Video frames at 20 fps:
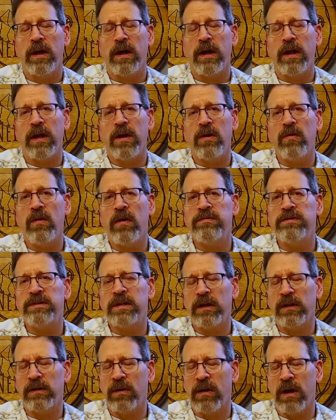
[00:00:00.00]
And I know I've
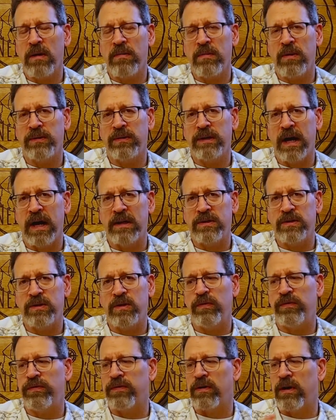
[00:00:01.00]
said a lot about that
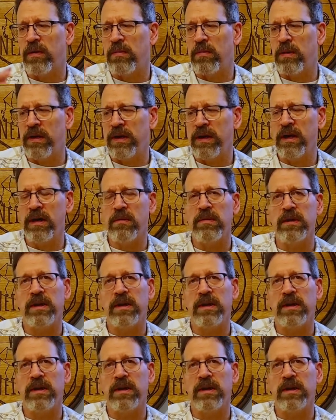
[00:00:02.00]
so far about here,